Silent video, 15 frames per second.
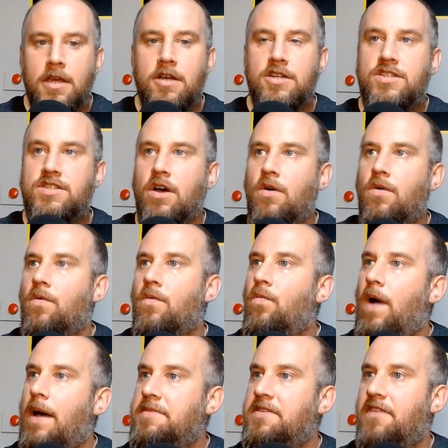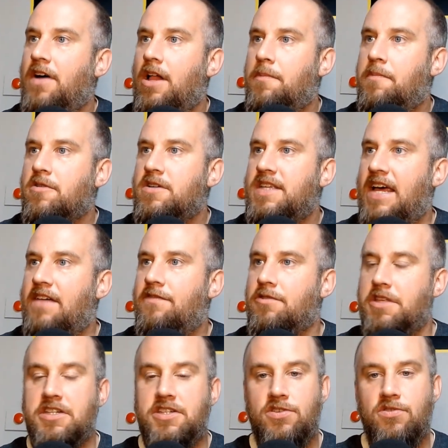So web developers have
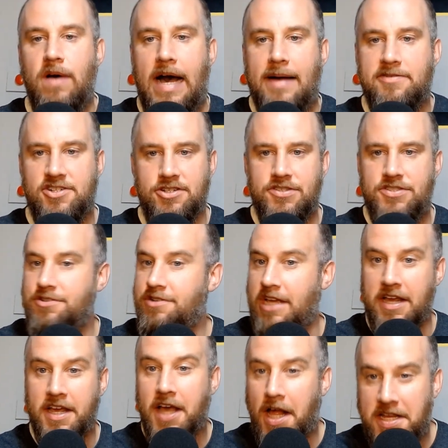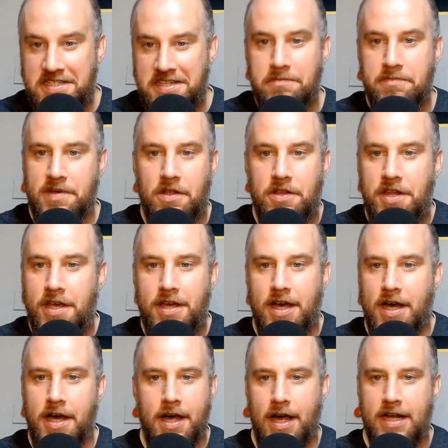really two options. You can custom build
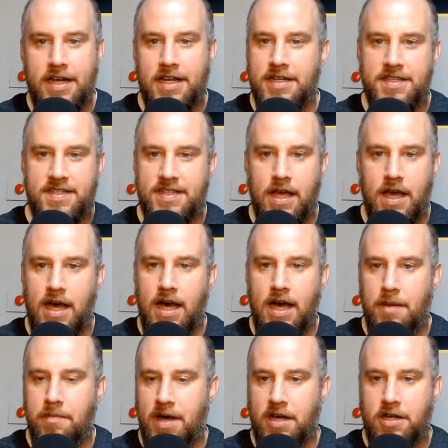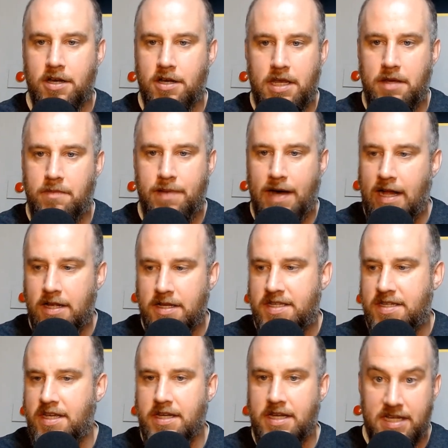a cookie
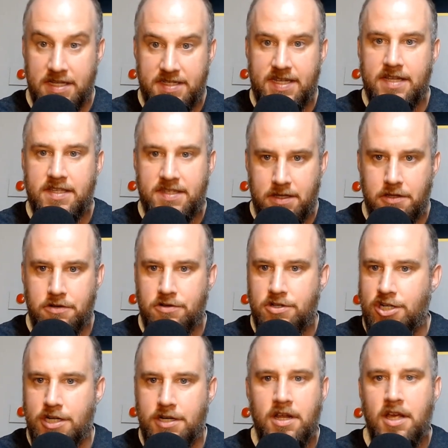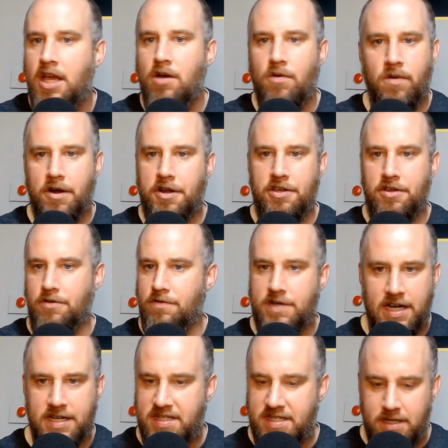policy and consent solution where you
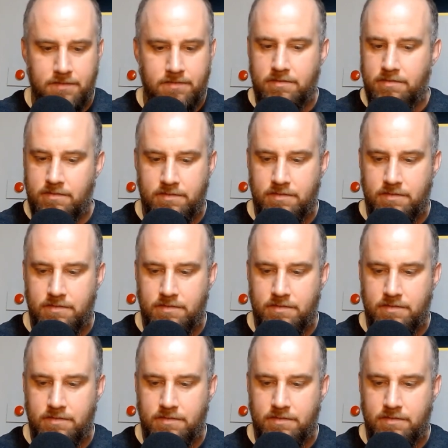custom